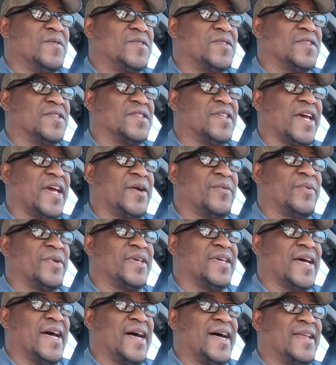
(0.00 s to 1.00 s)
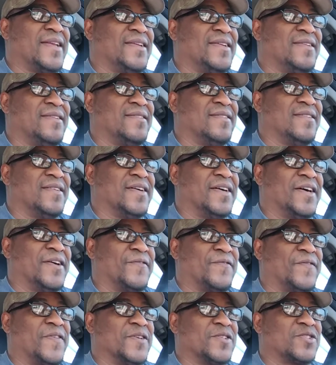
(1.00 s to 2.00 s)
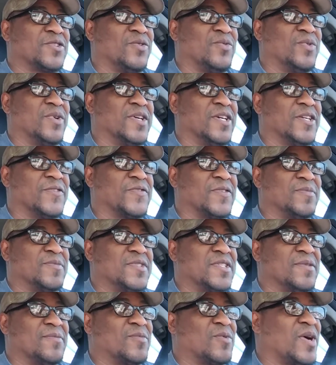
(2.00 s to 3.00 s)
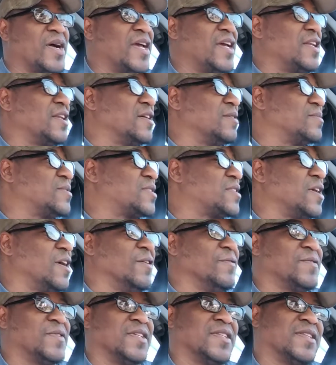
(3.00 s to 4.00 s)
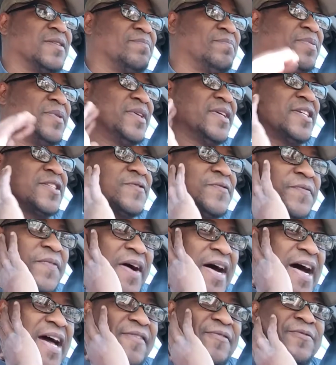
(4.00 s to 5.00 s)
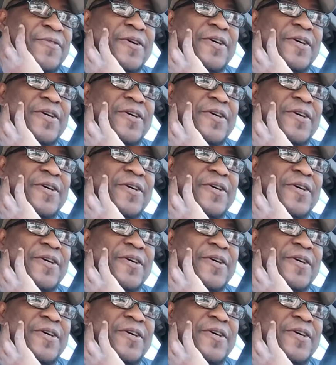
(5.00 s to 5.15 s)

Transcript: Today we got official word from Jim Ryan himself that the PS5